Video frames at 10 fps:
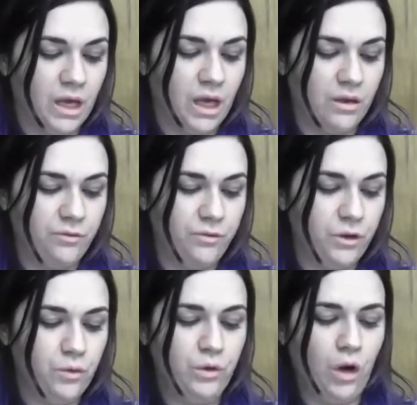If
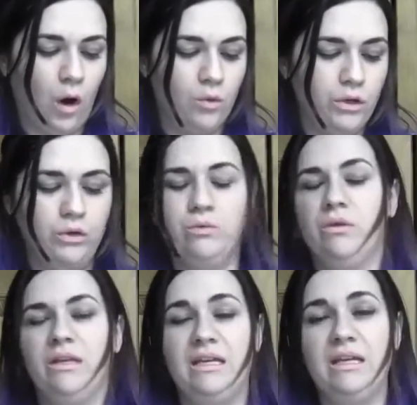you know
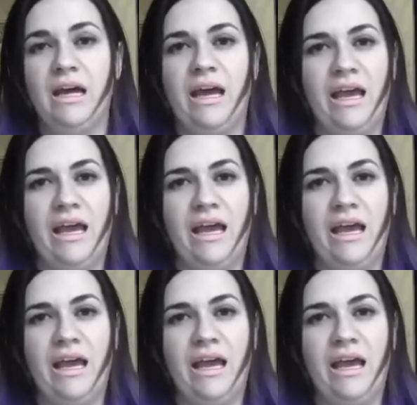you need a